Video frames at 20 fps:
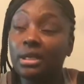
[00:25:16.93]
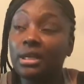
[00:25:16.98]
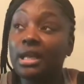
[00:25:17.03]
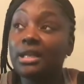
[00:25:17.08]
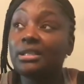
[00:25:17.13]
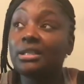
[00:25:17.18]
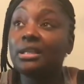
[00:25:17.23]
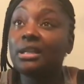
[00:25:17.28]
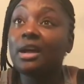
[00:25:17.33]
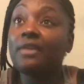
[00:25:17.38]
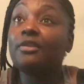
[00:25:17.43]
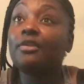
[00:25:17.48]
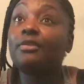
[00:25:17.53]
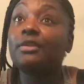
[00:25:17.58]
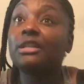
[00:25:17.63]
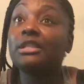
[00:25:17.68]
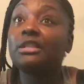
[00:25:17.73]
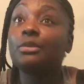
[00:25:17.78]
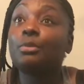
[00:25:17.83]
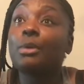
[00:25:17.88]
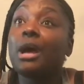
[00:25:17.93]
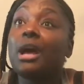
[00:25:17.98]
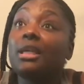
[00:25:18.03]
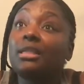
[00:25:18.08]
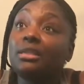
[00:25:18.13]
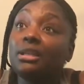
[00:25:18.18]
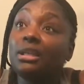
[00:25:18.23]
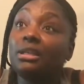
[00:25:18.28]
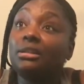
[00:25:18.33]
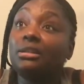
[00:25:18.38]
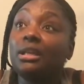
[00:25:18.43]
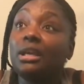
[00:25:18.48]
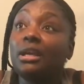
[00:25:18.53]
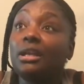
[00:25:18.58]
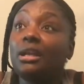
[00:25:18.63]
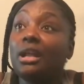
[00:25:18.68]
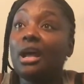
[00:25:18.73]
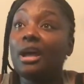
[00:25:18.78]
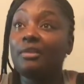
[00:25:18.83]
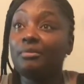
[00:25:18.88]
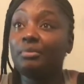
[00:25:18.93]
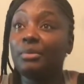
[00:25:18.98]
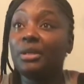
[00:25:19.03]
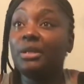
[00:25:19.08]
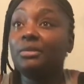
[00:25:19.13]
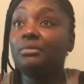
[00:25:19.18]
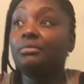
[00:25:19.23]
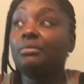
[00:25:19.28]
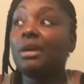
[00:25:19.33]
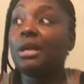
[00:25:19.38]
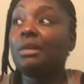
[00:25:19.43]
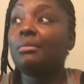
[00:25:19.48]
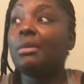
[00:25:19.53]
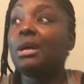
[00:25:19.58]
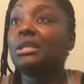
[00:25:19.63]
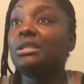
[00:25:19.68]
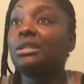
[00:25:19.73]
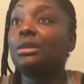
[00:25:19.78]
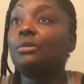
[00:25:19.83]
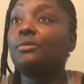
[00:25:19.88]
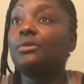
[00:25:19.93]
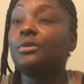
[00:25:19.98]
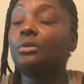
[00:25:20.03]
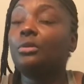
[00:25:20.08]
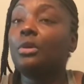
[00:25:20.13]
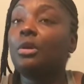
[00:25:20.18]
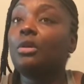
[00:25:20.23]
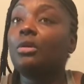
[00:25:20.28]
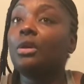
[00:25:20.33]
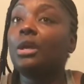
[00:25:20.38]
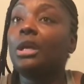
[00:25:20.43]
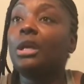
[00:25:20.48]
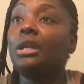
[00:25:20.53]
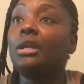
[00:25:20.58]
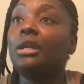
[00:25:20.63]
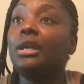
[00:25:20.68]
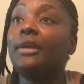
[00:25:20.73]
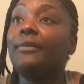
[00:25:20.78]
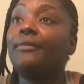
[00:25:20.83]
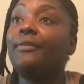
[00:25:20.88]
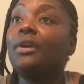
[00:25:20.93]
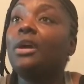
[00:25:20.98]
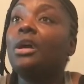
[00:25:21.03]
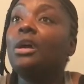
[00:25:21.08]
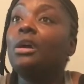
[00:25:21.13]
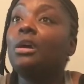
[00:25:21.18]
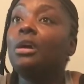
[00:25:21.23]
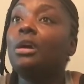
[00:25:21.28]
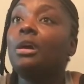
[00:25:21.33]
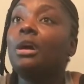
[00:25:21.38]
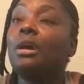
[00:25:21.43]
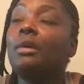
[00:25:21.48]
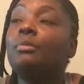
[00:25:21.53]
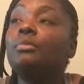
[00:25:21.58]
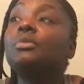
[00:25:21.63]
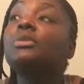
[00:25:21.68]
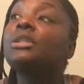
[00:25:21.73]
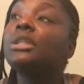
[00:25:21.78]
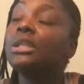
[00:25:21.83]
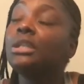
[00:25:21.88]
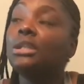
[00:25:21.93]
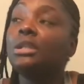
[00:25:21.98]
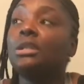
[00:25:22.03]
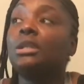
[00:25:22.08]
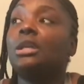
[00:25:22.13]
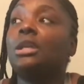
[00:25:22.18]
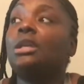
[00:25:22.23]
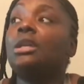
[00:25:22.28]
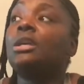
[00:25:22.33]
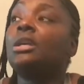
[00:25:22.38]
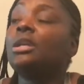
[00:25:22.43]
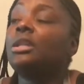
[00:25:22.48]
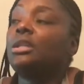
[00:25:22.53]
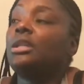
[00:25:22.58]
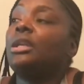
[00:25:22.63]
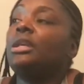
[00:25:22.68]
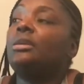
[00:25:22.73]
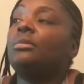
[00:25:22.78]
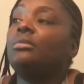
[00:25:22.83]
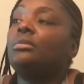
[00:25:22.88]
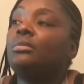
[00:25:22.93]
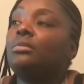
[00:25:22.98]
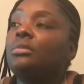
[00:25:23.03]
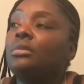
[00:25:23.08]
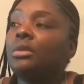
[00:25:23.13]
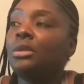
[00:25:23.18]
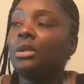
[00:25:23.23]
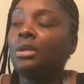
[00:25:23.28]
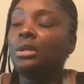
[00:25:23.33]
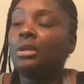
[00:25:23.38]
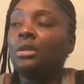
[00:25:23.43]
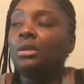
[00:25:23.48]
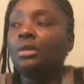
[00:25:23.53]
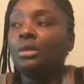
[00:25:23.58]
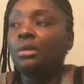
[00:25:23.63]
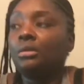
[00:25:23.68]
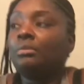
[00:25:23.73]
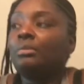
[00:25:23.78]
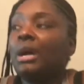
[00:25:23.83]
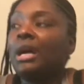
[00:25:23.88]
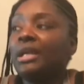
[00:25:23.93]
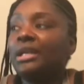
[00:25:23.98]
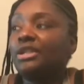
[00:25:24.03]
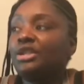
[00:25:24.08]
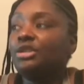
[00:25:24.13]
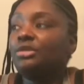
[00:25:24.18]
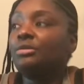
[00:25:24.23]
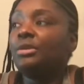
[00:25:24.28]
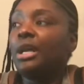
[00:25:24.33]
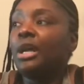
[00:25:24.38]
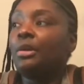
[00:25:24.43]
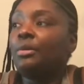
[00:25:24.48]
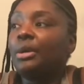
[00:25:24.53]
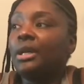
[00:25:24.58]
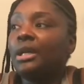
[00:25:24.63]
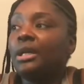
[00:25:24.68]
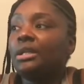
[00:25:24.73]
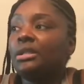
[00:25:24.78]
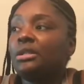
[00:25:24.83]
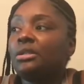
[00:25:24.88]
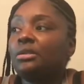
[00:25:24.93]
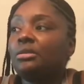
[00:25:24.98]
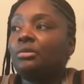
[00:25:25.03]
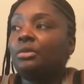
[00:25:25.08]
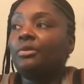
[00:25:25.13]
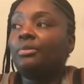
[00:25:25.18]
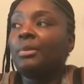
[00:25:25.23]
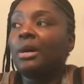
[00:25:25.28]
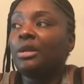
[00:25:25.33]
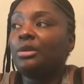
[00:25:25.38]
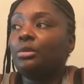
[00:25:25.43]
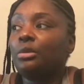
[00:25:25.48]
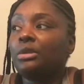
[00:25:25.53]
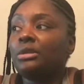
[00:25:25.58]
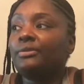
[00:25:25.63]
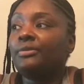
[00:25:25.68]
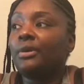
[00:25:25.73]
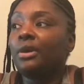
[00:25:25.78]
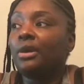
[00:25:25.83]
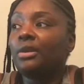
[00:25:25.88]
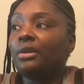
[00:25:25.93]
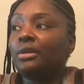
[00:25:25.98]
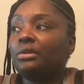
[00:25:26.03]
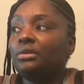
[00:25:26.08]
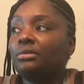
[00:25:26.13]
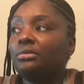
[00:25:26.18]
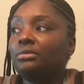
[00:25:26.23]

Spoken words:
And that's another reason why I think that I've been by myself so long. And if see, and a good thing, my issue now is with my daughter's father.